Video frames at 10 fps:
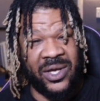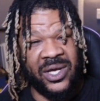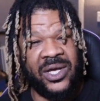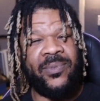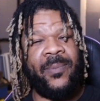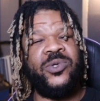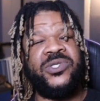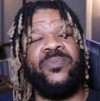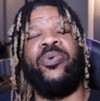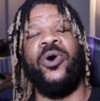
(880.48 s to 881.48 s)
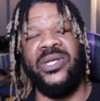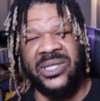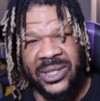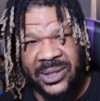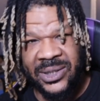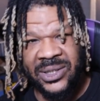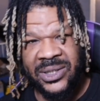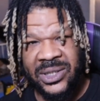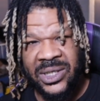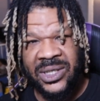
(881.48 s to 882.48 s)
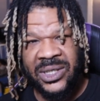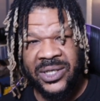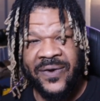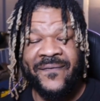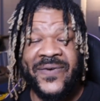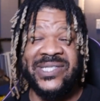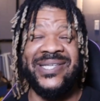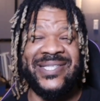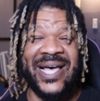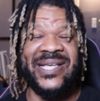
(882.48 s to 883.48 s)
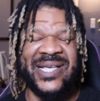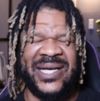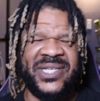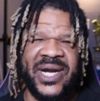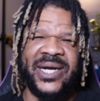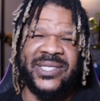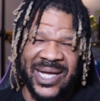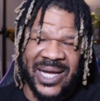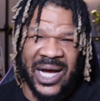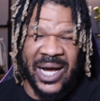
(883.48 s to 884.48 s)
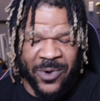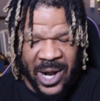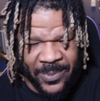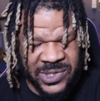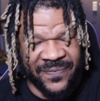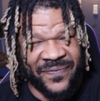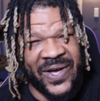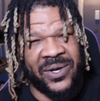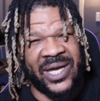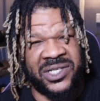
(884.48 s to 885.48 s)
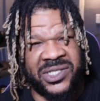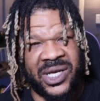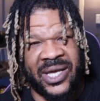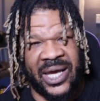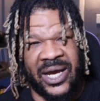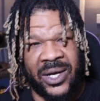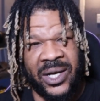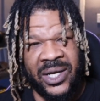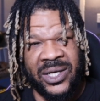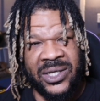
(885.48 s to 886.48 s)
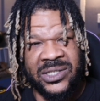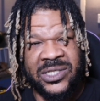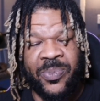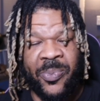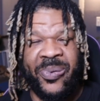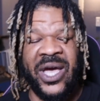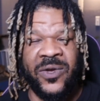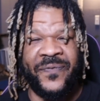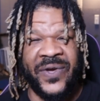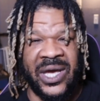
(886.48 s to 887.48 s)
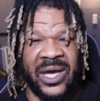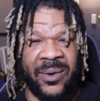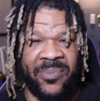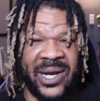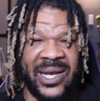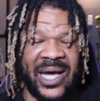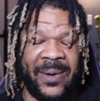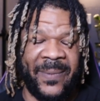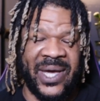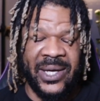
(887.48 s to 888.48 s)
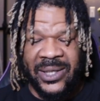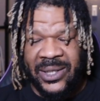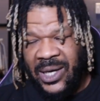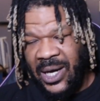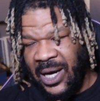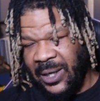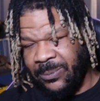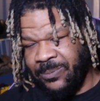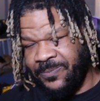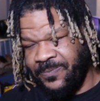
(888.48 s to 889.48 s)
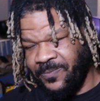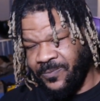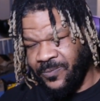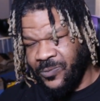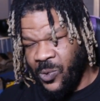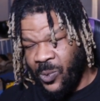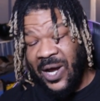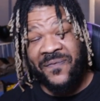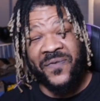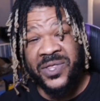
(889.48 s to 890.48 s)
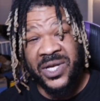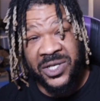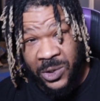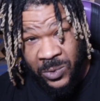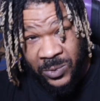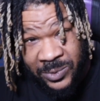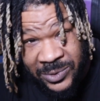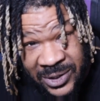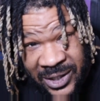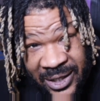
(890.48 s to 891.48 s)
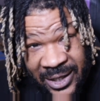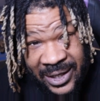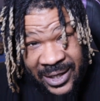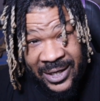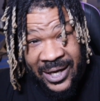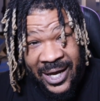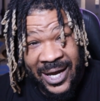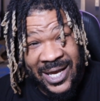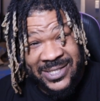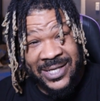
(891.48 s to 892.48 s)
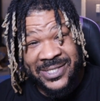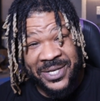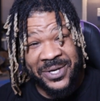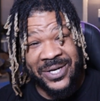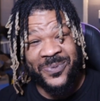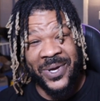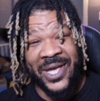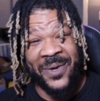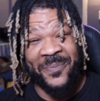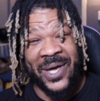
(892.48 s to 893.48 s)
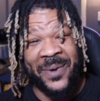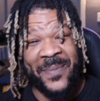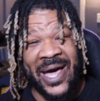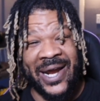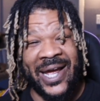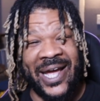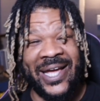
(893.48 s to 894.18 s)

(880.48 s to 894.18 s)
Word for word: But most importantly, visit zazagenetics.com, grab you some foundation gear to prepare you for your inbred line, man. Um, without further ado, I guess I'll see you this weekend, man. I'm out of here.